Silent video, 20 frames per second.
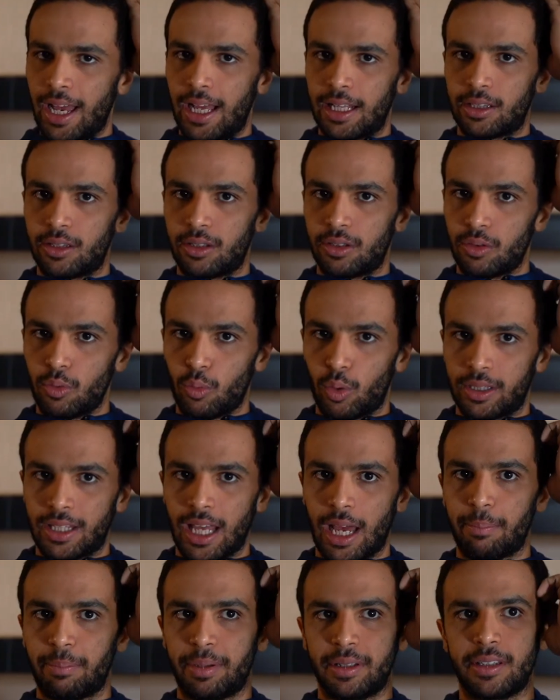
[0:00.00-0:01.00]
at what
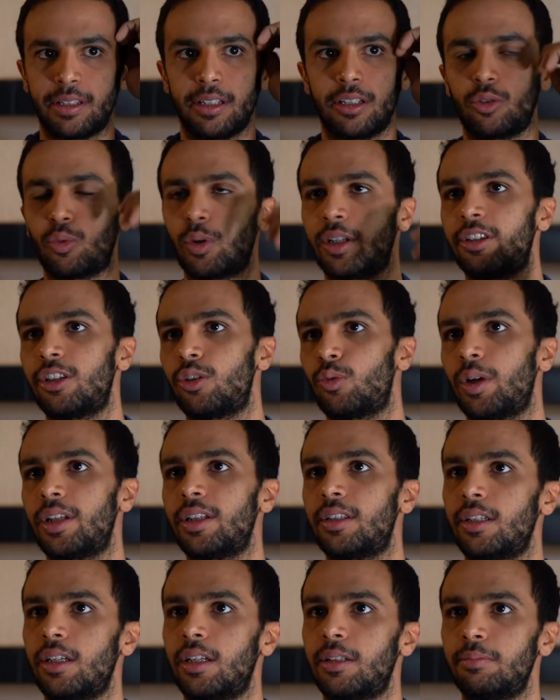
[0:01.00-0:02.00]
happened in
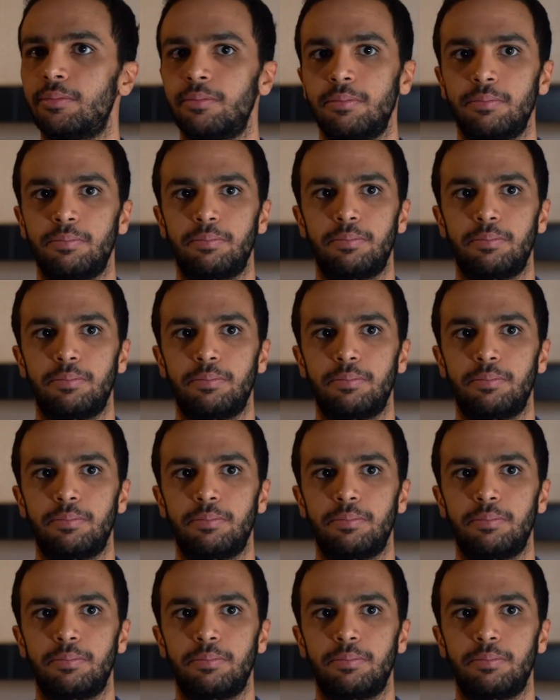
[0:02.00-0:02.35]
2020, and